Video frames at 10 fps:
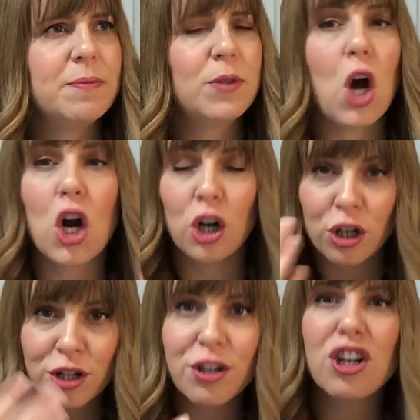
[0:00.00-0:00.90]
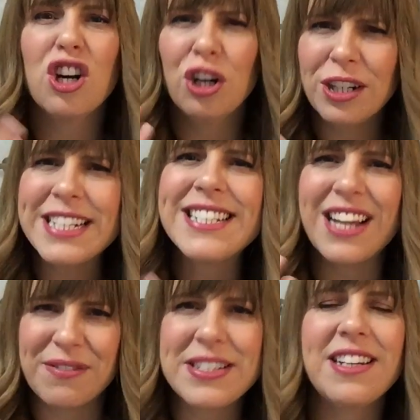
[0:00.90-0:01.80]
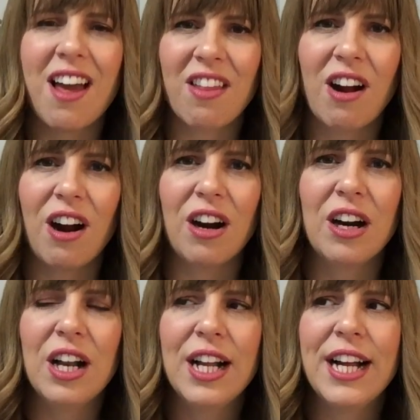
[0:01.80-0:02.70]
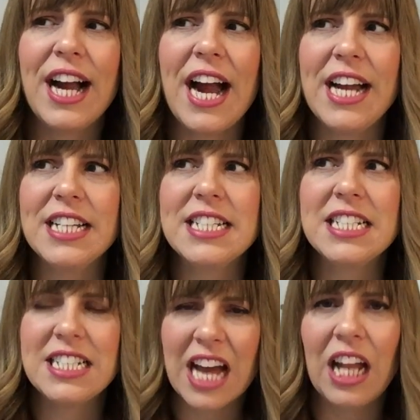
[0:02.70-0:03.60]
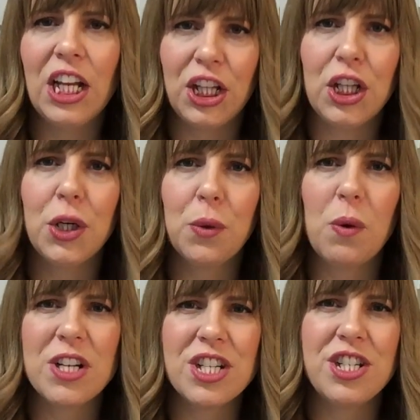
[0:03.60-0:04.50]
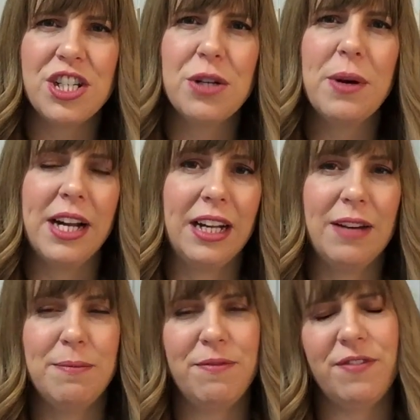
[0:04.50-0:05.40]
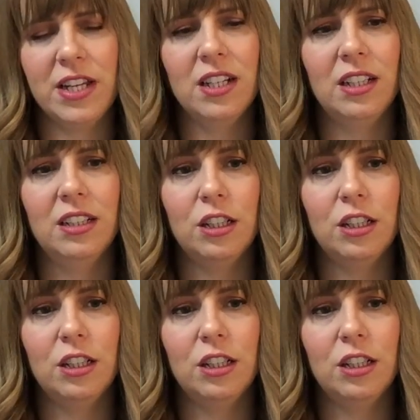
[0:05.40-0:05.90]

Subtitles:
got her stuff together and is telling you what to do, and it can feel a